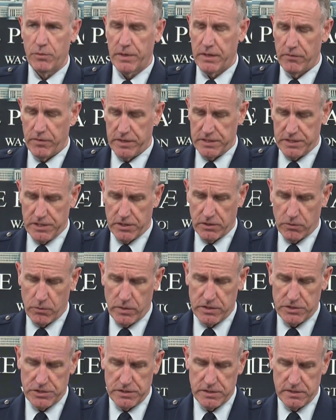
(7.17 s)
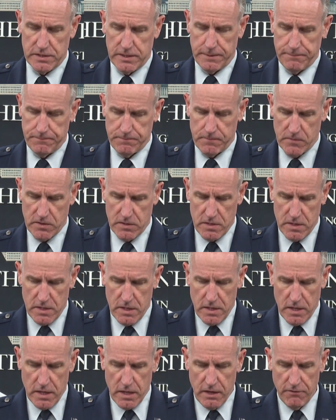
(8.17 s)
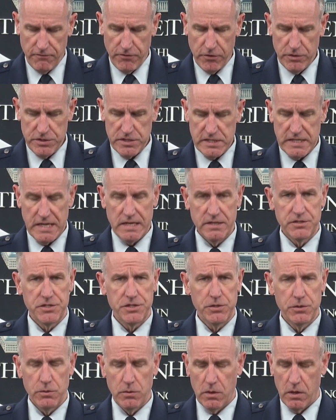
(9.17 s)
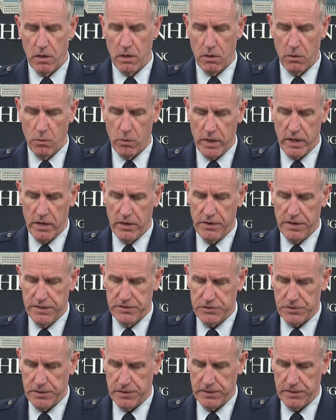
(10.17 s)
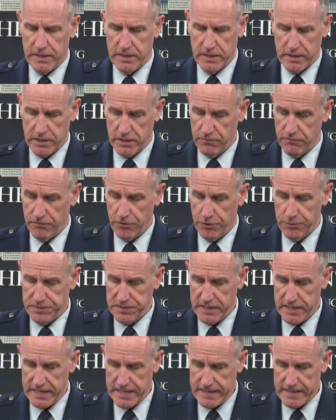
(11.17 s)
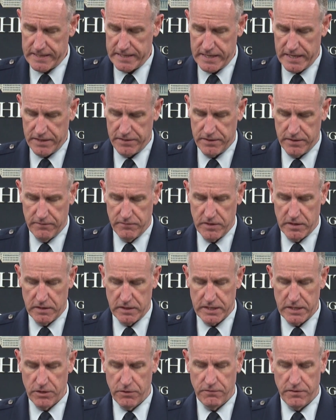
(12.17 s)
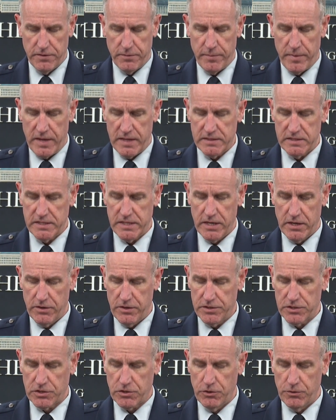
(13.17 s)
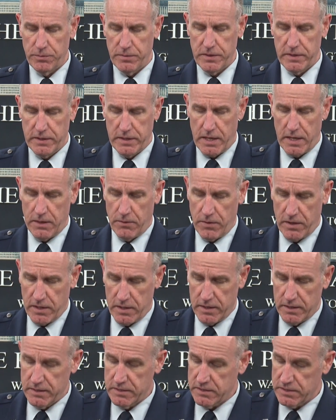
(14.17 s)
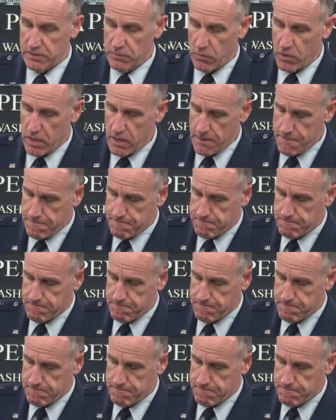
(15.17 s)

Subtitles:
We'll get right to your questions. First, as you are aware, Israel confirmed today the death of the leader of the Hamas terrorist group, Yahya Sinwar.